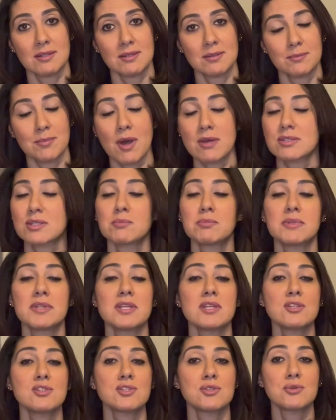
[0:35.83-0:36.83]

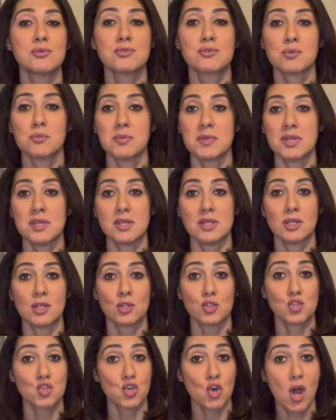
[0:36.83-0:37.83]
Possibly due to being
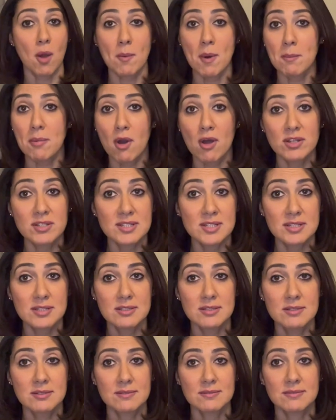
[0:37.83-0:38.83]
trauma bonded
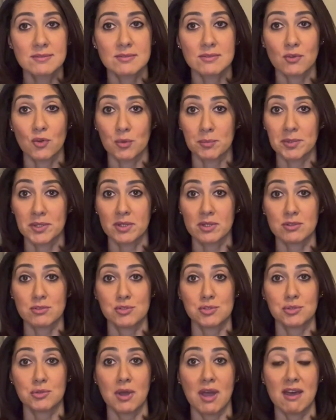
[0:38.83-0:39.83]
or
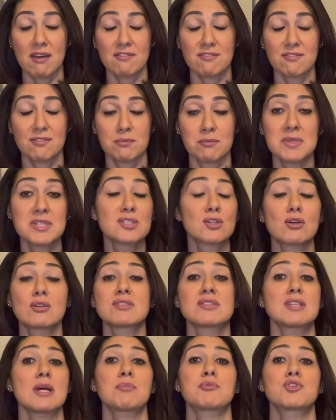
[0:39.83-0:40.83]
because you have
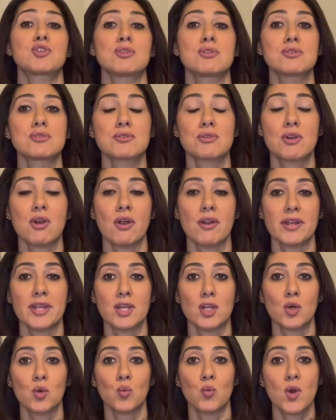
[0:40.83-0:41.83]
misconceptions
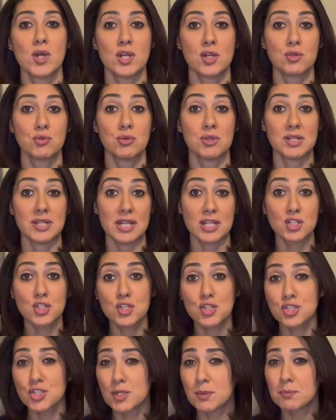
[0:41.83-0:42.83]
regarding what a
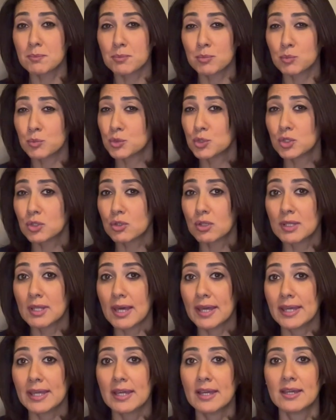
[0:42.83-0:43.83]
relationship would look
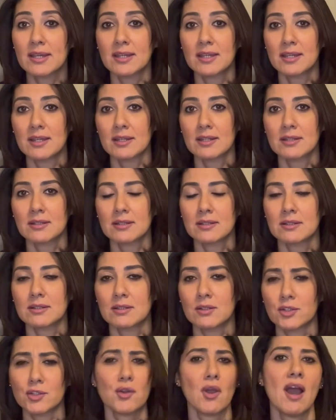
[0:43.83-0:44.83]
like,
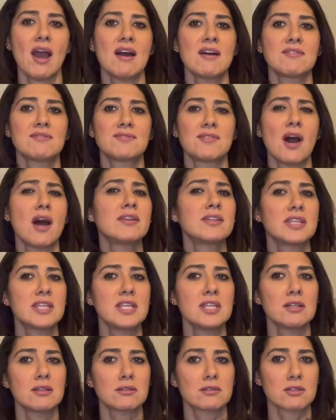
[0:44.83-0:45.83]
or you have
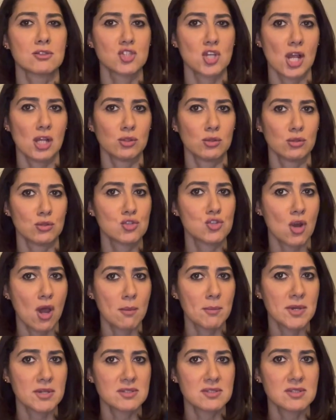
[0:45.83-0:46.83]
unhealed childhood
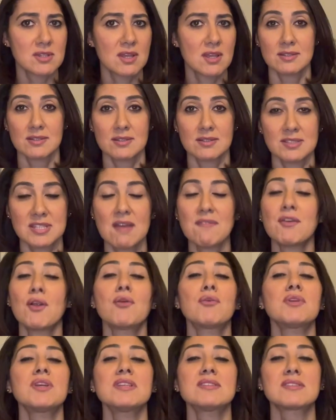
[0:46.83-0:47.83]
traumas. Several
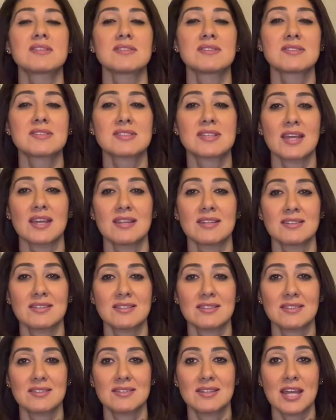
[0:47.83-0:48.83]
reasons
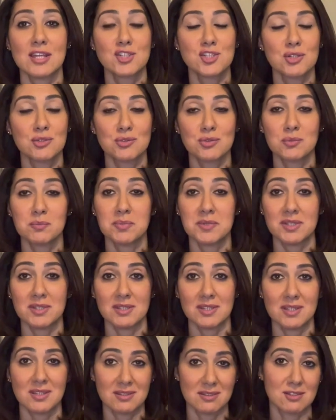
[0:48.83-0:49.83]
can get you to
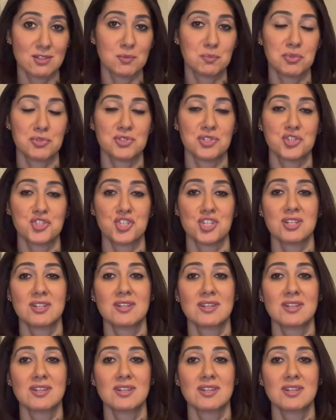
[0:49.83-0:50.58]
be in this position.